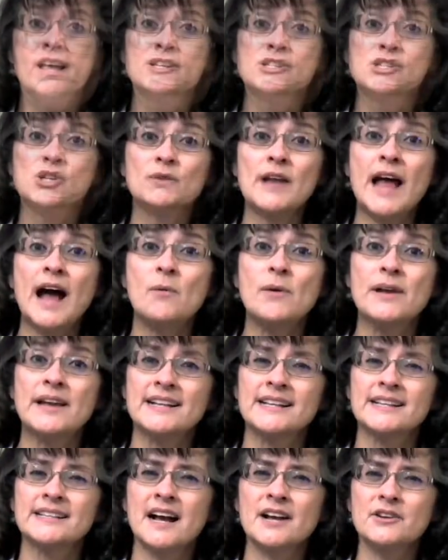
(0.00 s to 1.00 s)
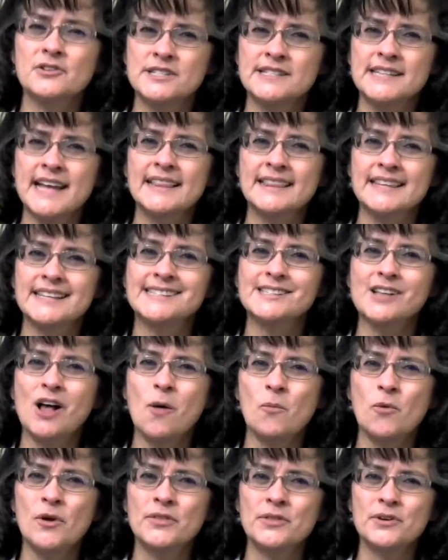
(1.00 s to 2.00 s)
So now we can understand this
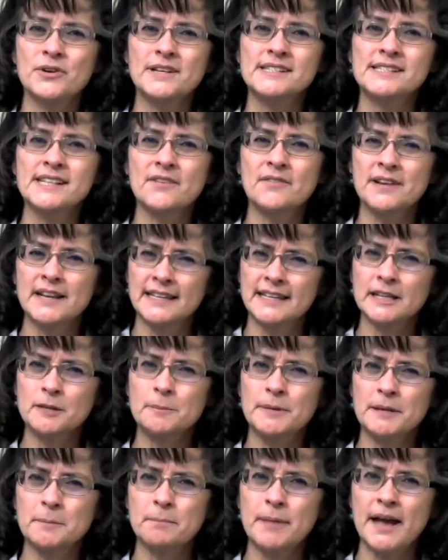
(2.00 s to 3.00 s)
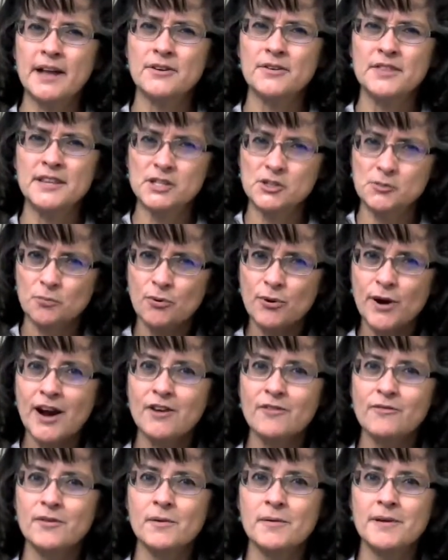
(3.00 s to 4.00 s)
Psalm 137 a little bit better, this
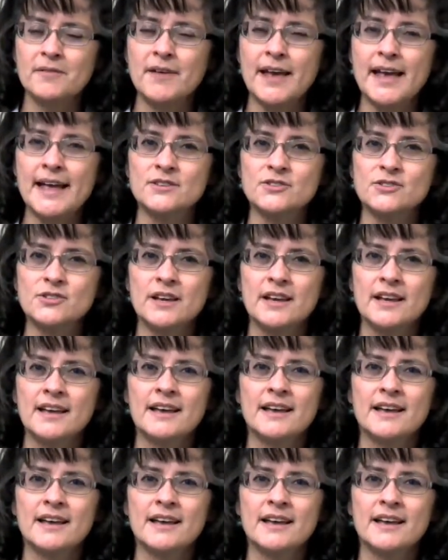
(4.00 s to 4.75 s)
prayer for revenge.